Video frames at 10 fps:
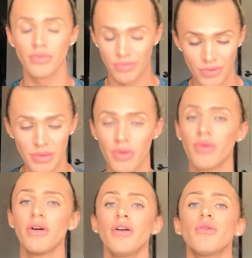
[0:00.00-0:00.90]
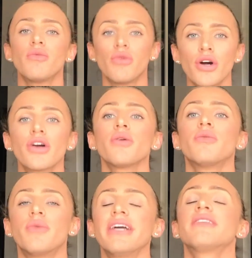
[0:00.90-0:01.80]
We will work
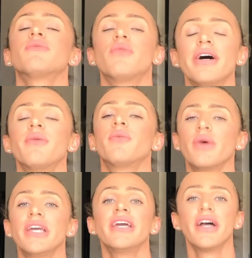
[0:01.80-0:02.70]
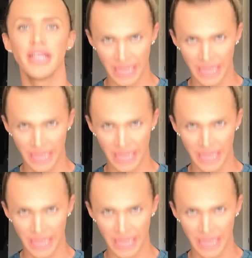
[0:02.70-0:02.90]
with what we